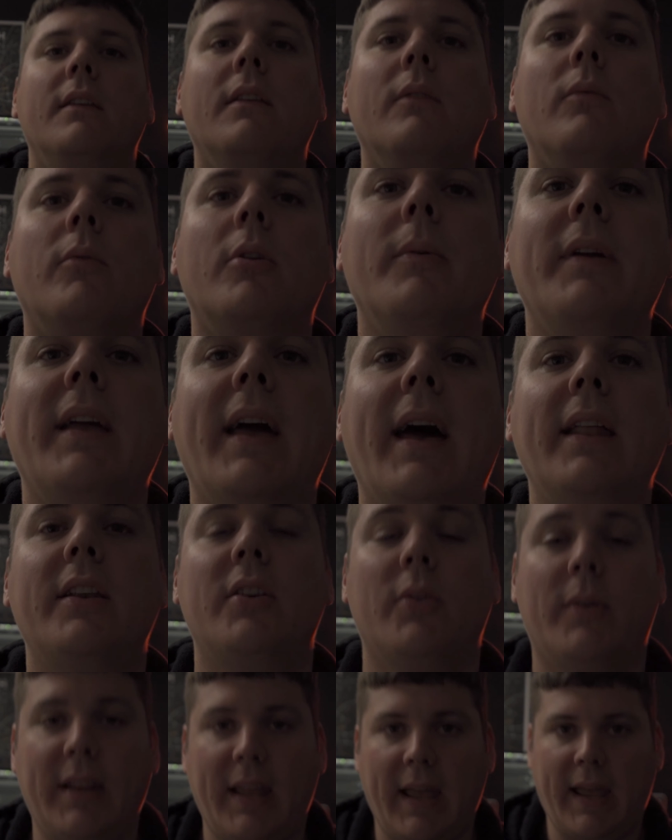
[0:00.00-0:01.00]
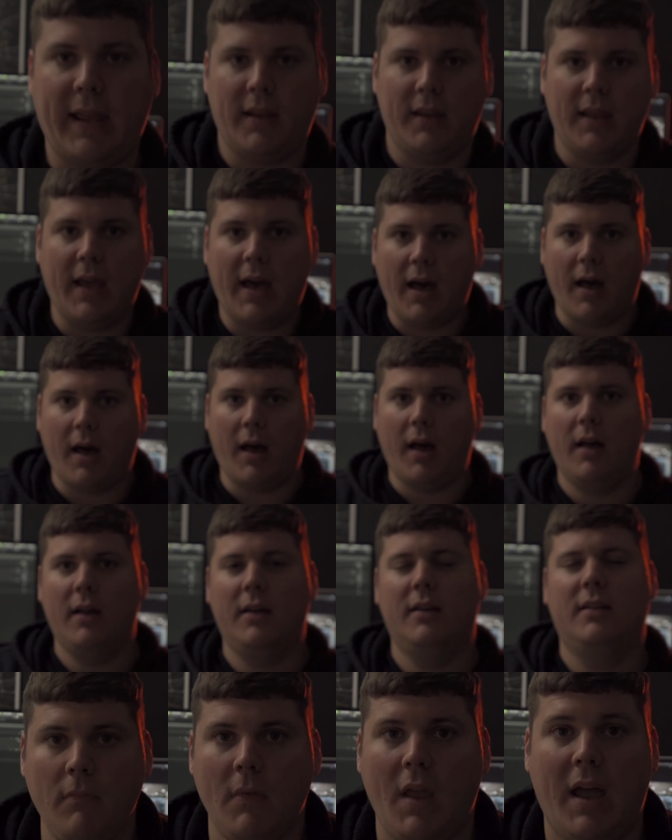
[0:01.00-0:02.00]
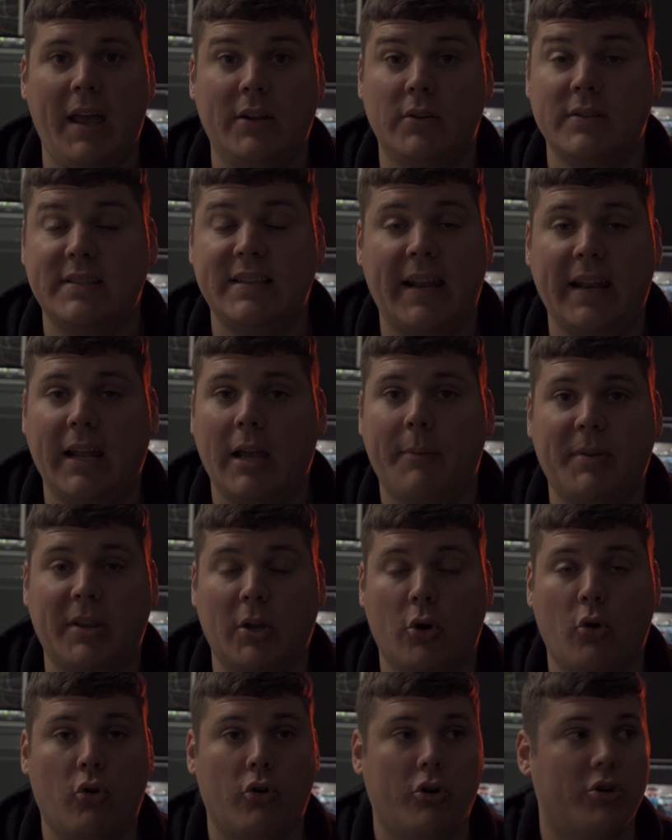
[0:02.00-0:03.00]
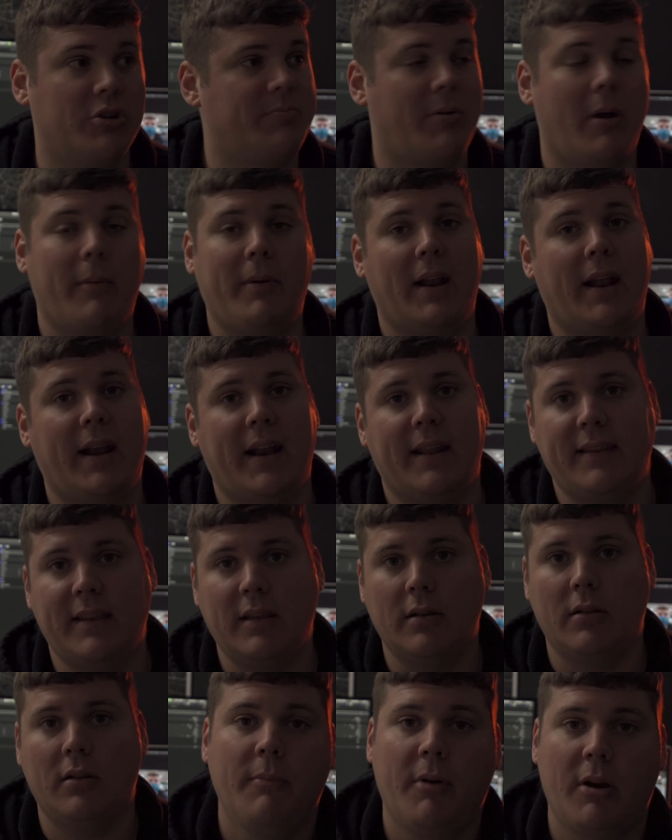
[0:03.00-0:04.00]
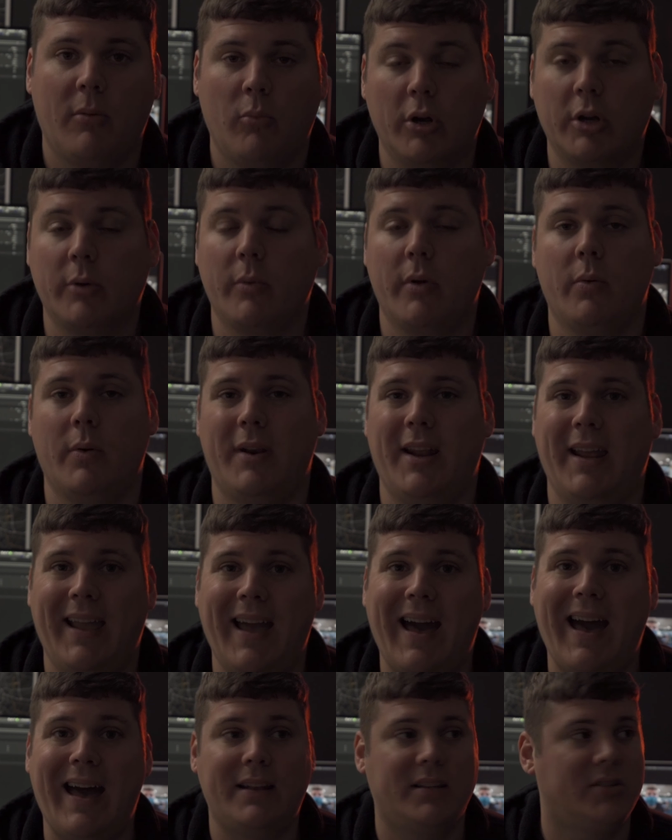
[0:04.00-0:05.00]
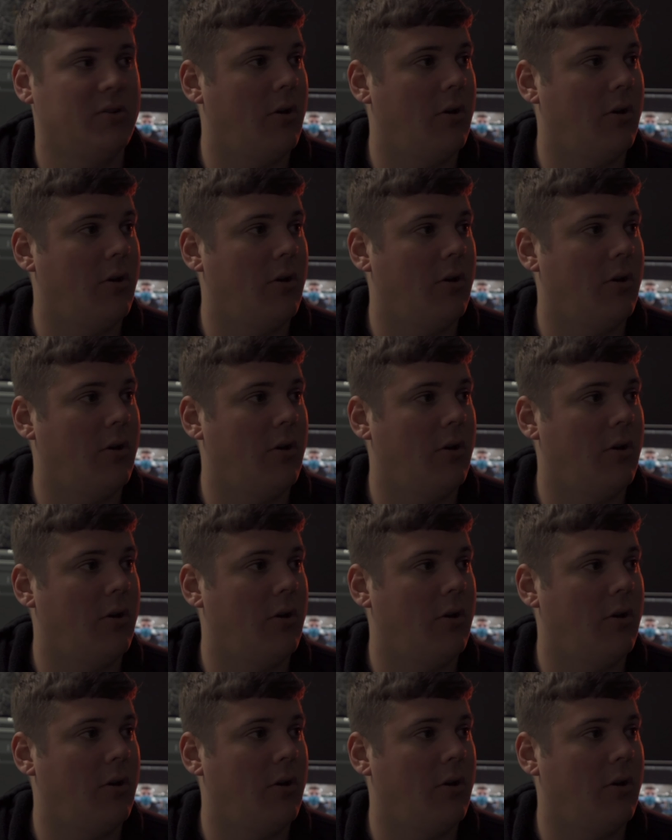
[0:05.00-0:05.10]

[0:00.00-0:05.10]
What are we at, 28? Yeah. I know setting up in the corner is probably not ideal, but I'm working with what I got.